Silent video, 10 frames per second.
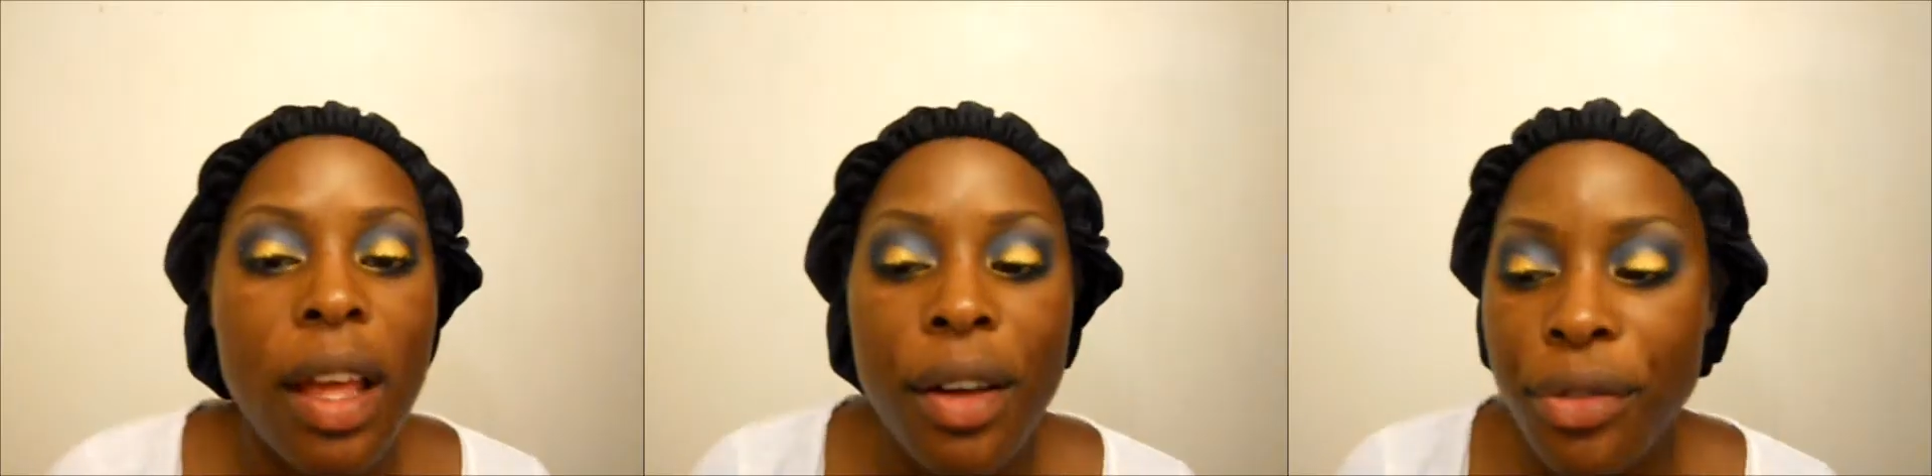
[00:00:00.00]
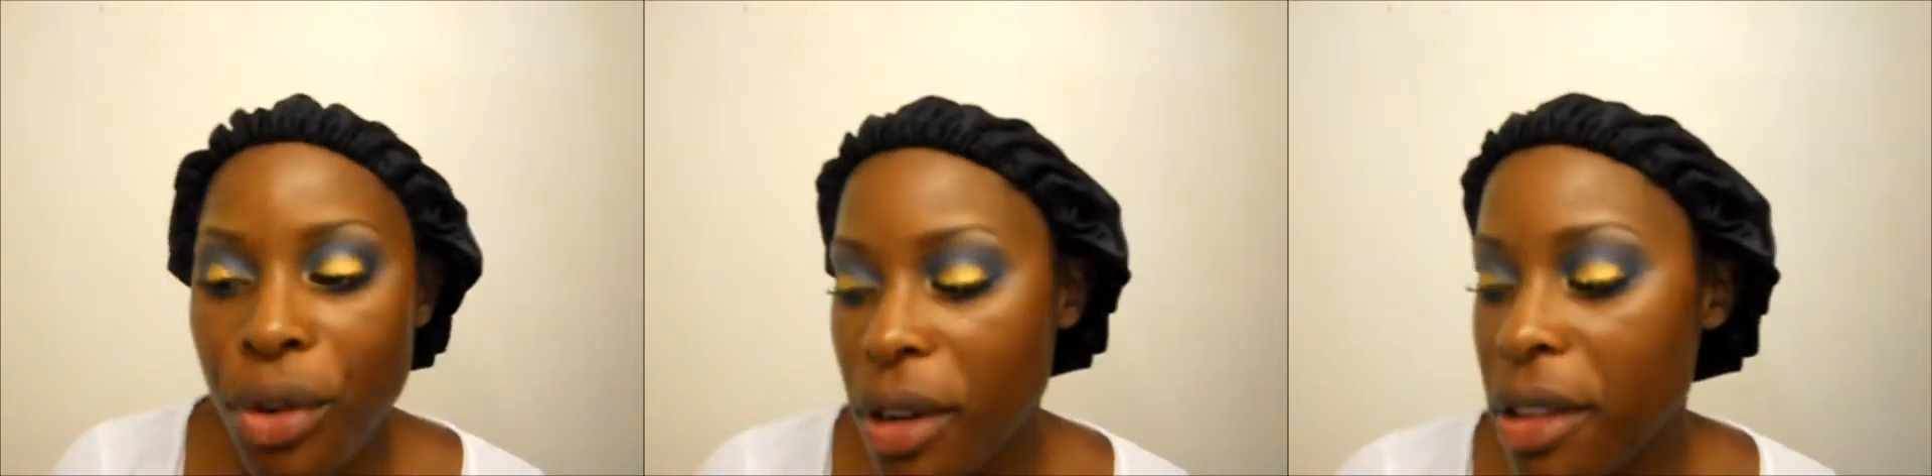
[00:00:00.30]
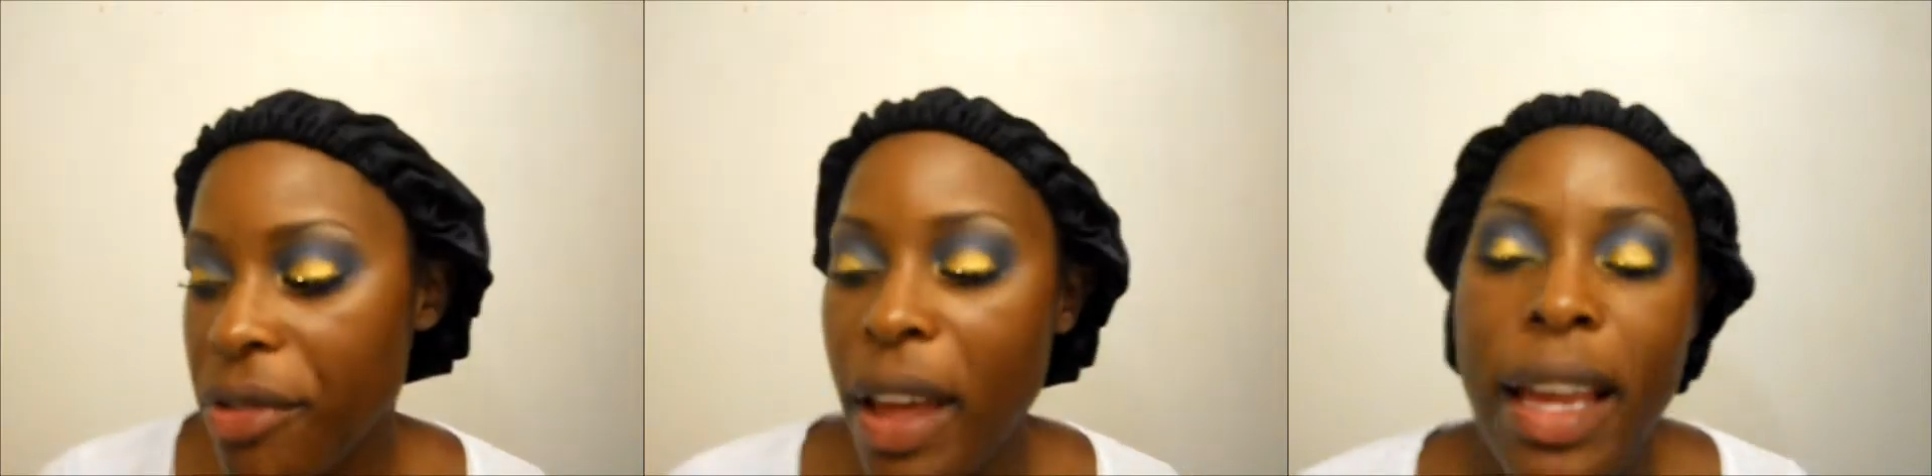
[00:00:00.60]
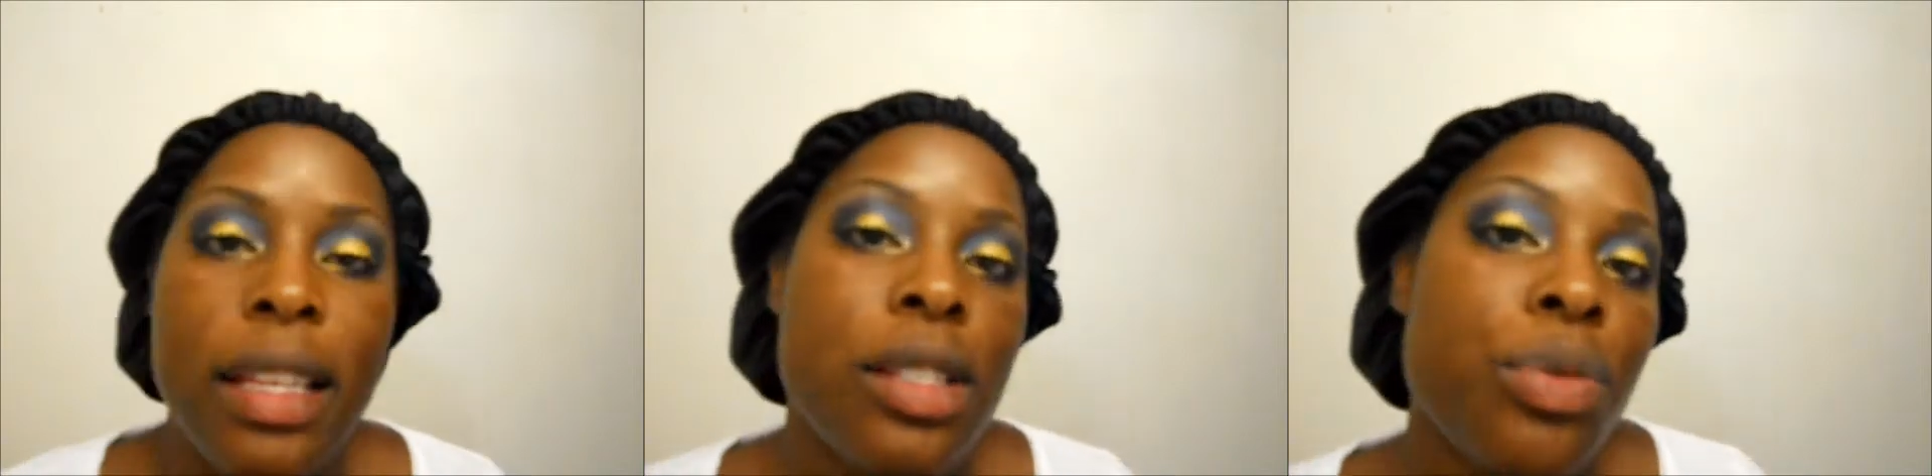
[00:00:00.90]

For the face,